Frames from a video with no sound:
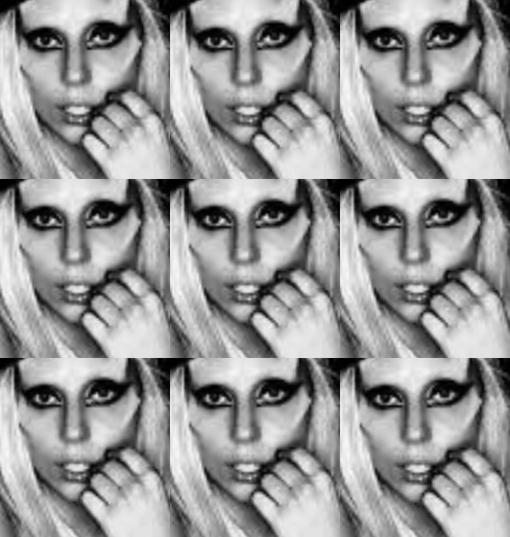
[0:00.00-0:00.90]

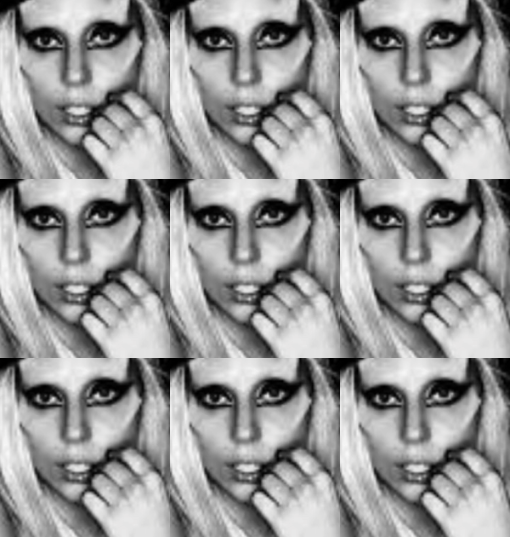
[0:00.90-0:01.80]

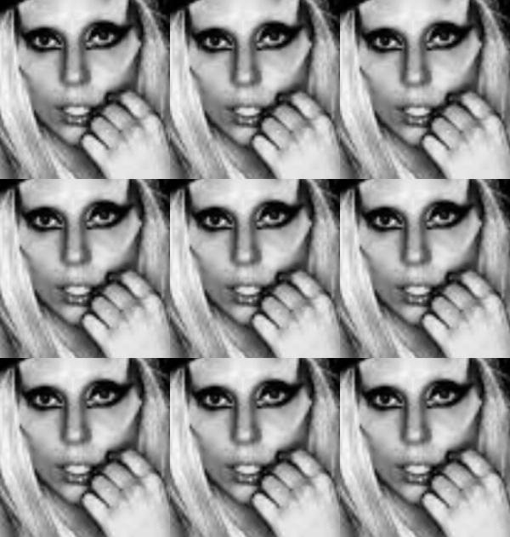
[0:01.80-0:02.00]
Nothing is said.